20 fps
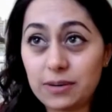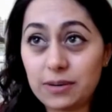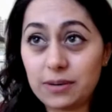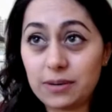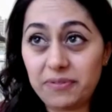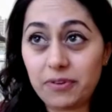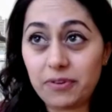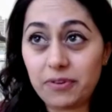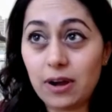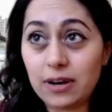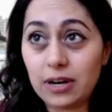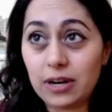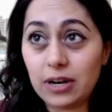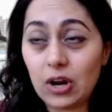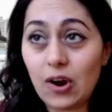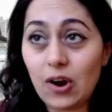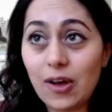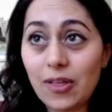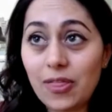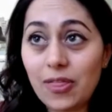that we've gotten
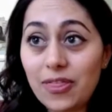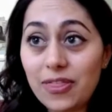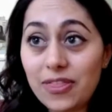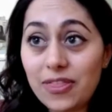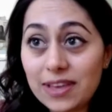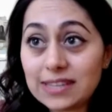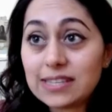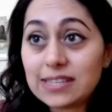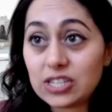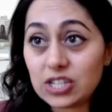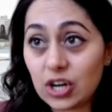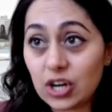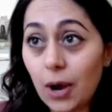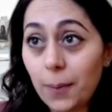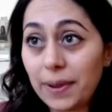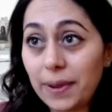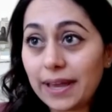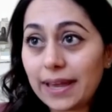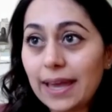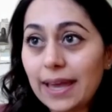on this
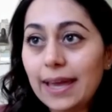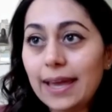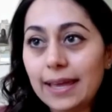topic.